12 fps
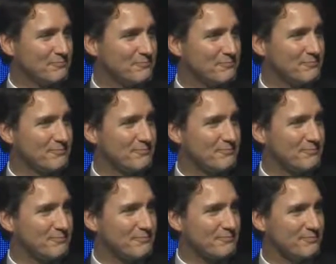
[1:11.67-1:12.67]

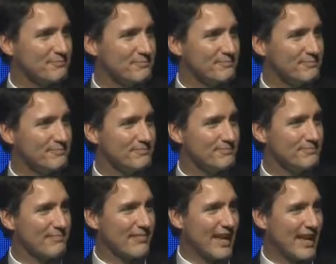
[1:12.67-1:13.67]

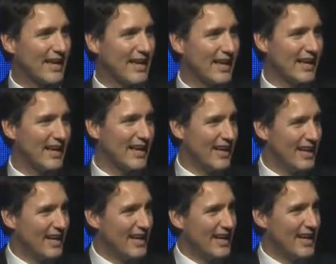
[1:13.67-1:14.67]

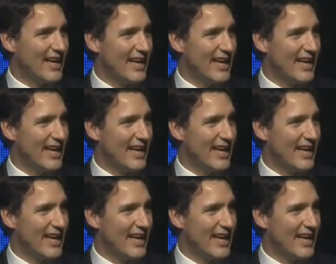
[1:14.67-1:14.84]
(no one is talking)